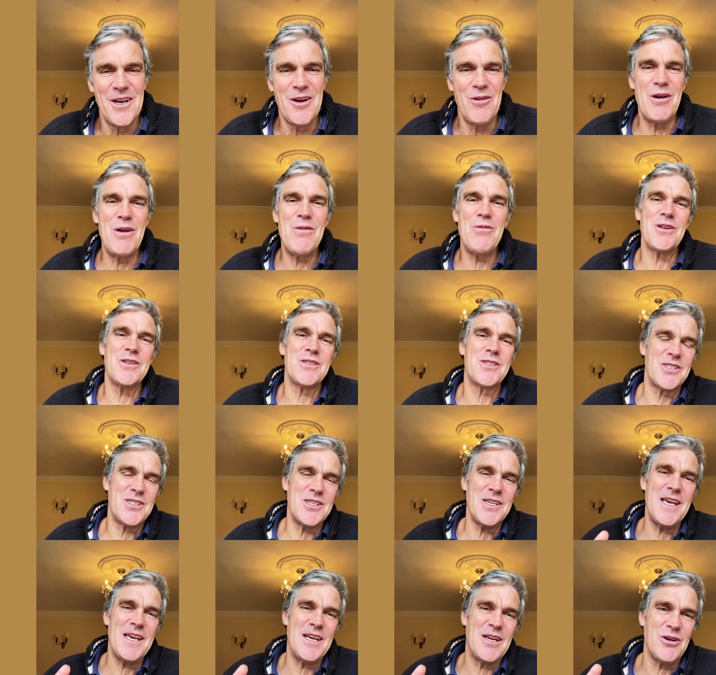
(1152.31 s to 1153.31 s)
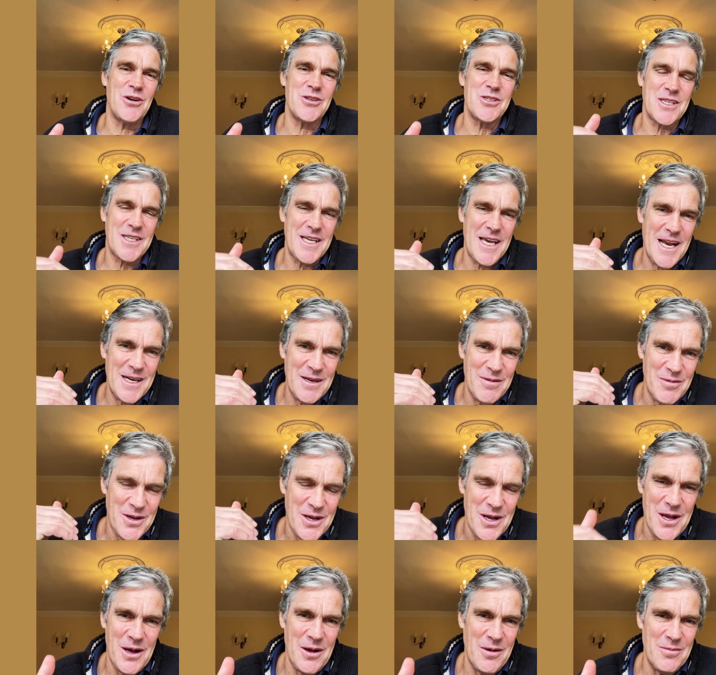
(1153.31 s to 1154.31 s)
we want to see God's kingdom
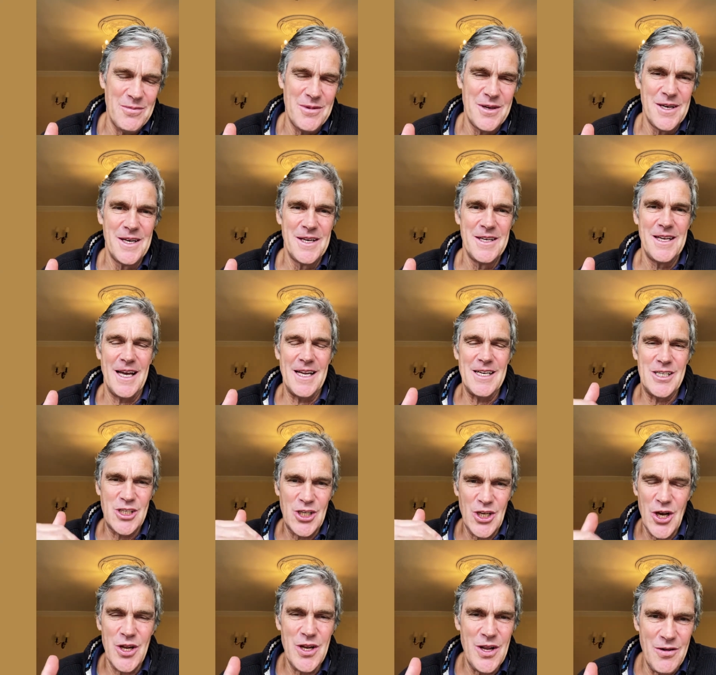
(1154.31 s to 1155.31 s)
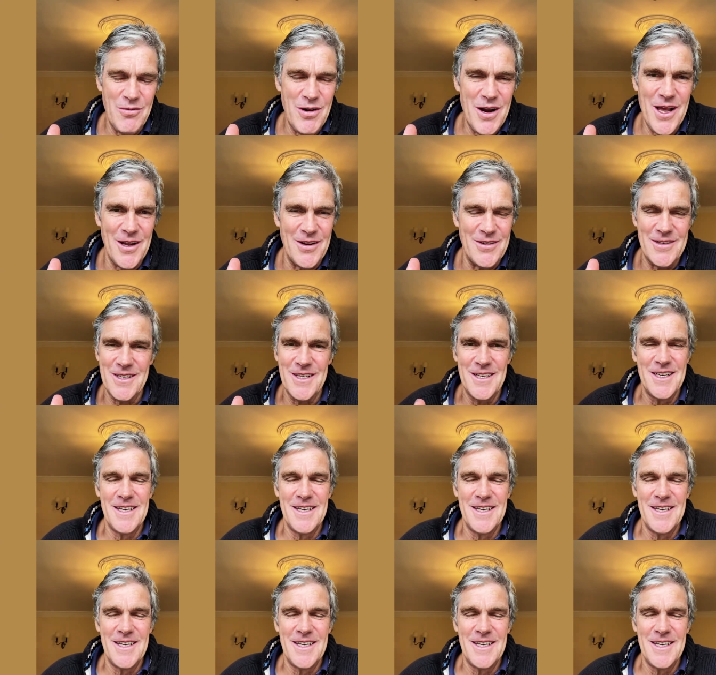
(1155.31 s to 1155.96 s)
come and turn it round.